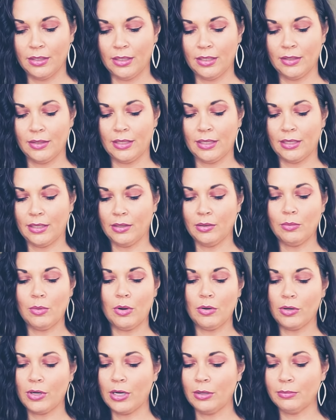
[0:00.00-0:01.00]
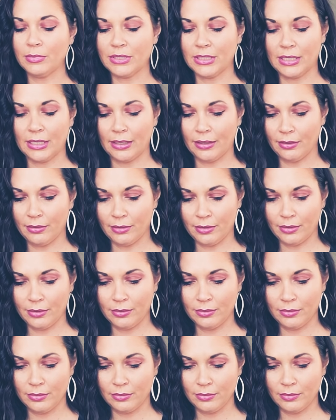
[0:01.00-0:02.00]
And that it won't come together.
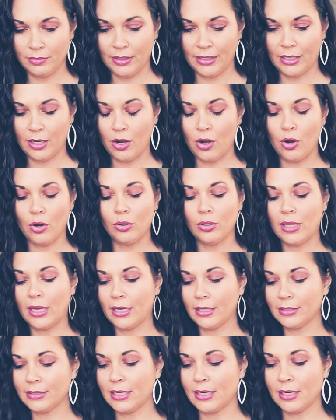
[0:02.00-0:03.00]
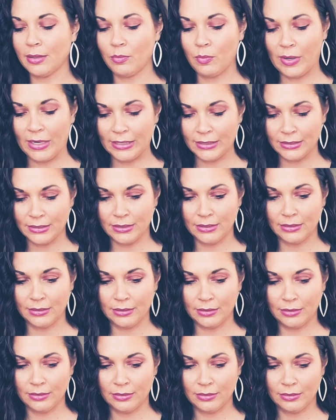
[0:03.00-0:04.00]
Like a whole lot of time
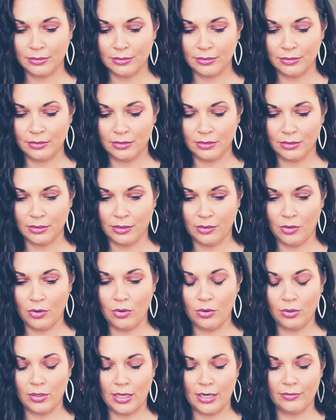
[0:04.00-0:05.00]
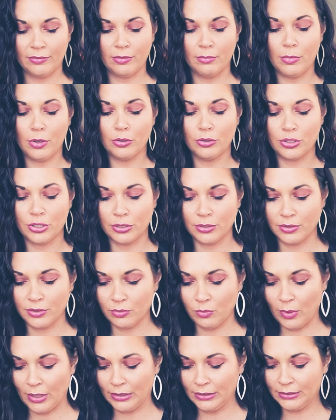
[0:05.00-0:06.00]
wasted, you know, a whole lot of emotions
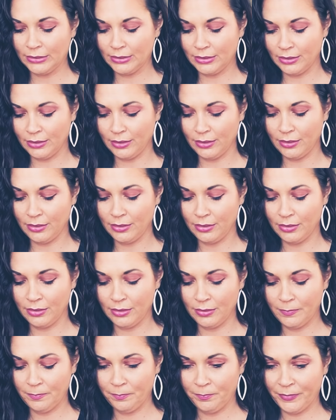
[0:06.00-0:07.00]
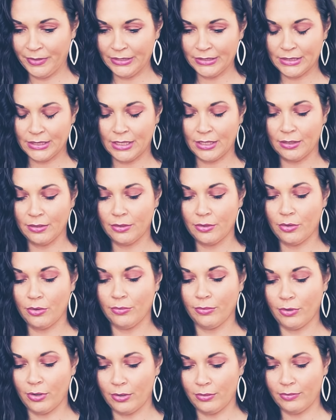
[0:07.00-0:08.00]
wasted. That's kind of the
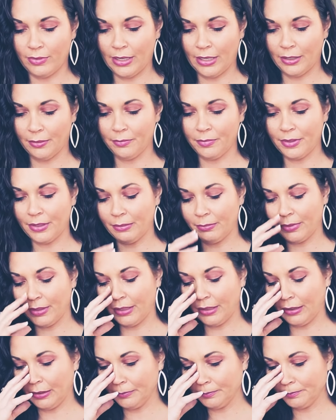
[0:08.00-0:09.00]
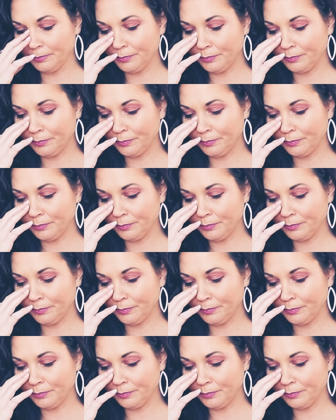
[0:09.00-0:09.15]
overall vibe that I'm getting.